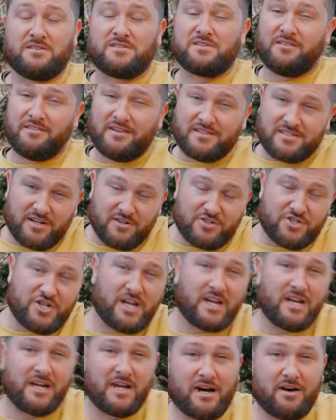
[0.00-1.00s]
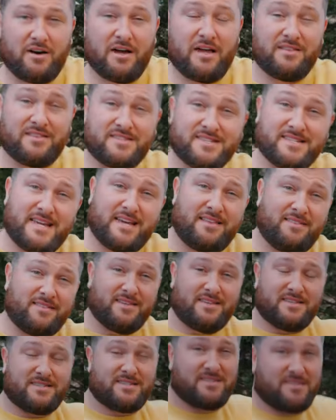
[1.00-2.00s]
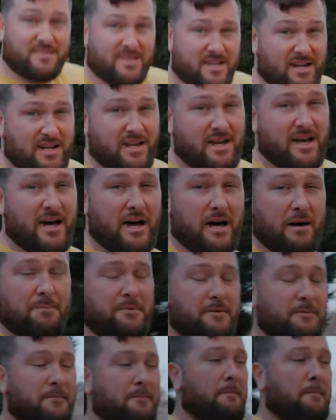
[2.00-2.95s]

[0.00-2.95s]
So let's go check it out and set this thing up.